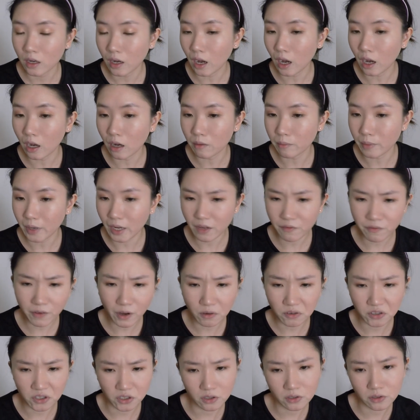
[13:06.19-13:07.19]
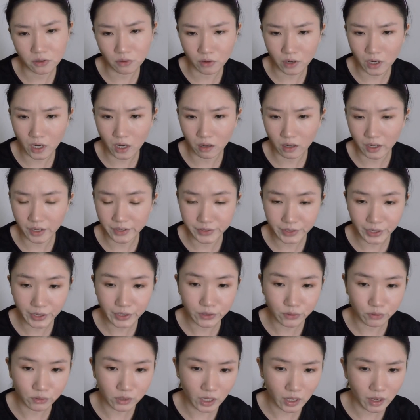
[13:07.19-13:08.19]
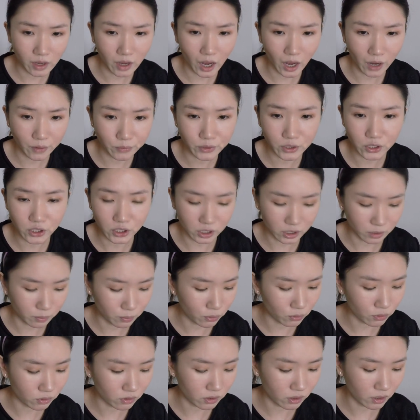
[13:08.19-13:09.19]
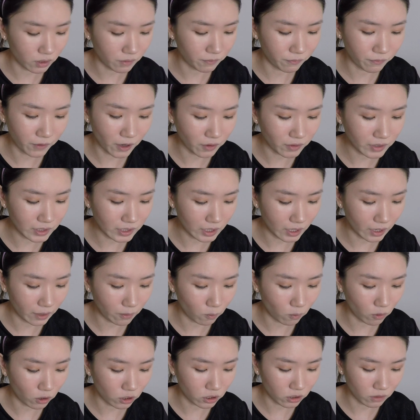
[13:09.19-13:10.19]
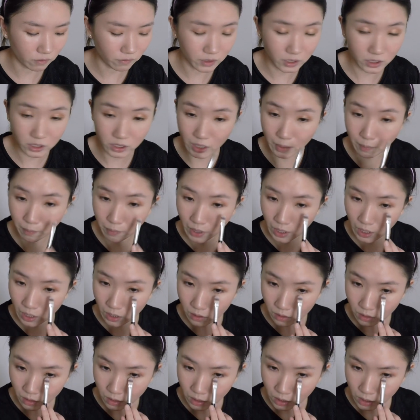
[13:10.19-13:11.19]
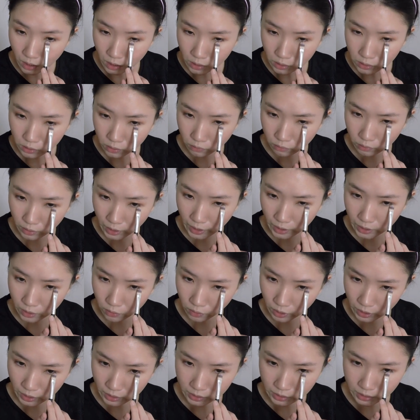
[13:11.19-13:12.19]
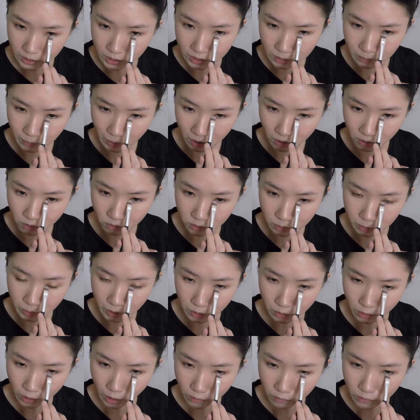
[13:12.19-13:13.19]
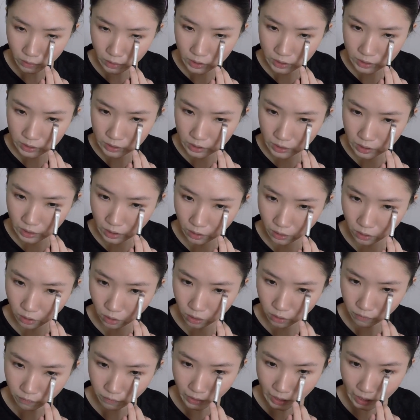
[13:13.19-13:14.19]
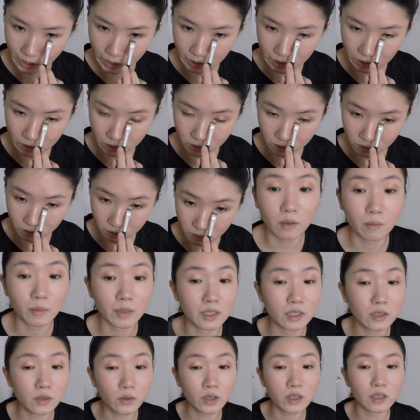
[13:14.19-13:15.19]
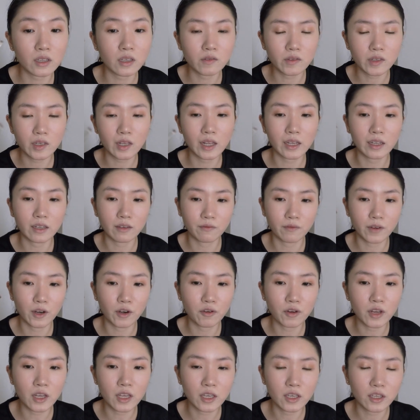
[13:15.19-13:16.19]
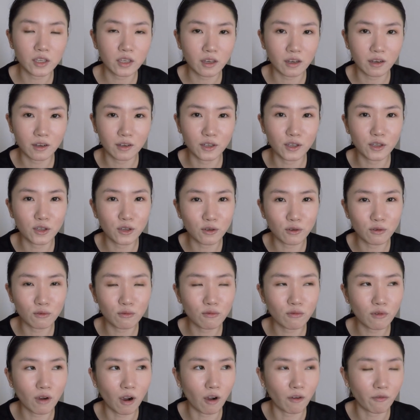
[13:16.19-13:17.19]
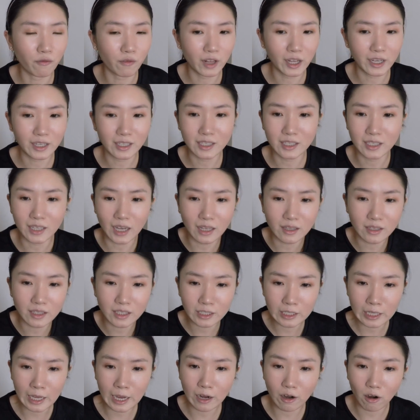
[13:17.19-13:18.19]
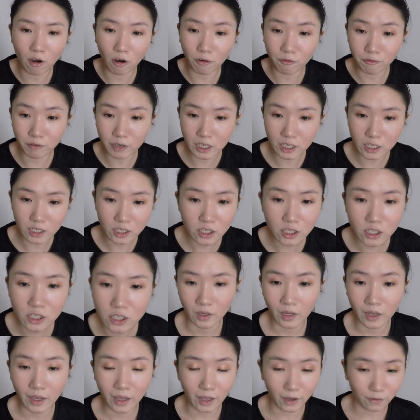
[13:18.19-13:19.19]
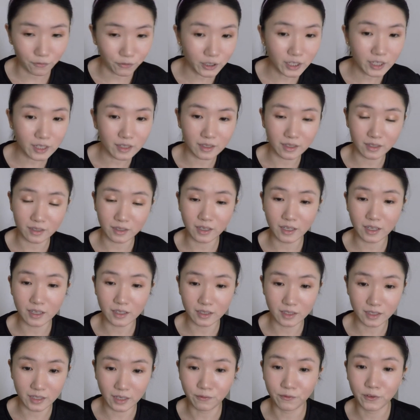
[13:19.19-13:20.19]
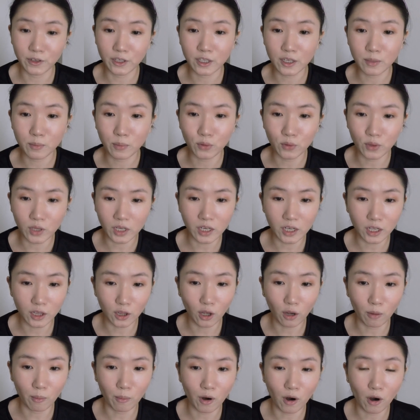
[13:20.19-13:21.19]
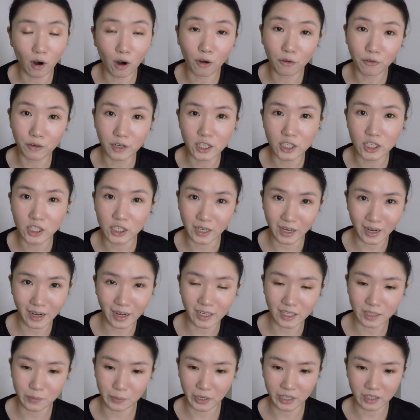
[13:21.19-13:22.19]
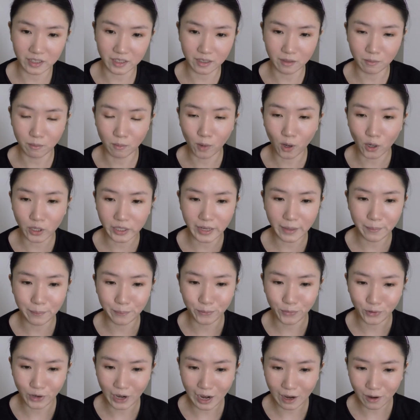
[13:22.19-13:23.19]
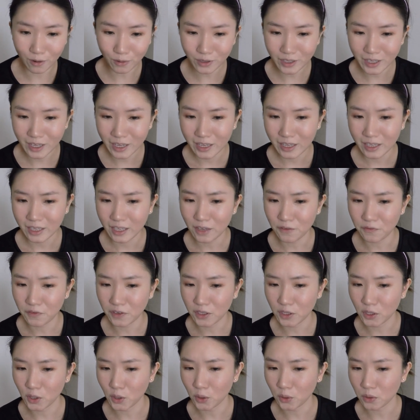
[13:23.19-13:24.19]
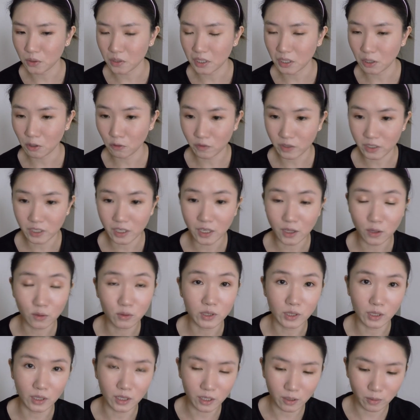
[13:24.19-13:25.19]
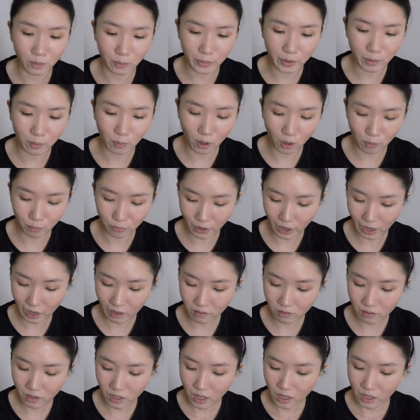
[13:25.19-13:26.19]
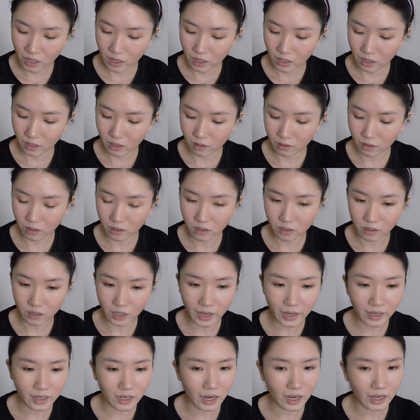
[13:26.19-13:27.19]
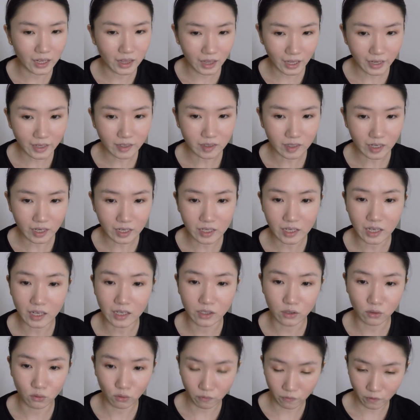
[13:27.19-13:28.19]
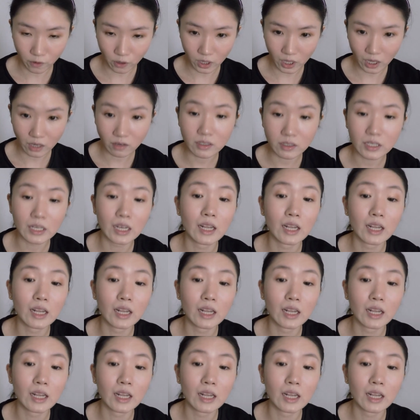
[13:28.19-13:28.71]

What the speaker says: But if I was just going out like day to day, I would just put a very slight wash of the champagne so that you can see sparkles, but you can't really see a lot of color. But this one, it gives it like a hue of like sunset orange. Everything is definitely pulling a lot more orange than I expected, more than brown, even though over here it looks a little bit more brown. And I like that it has no fallouts.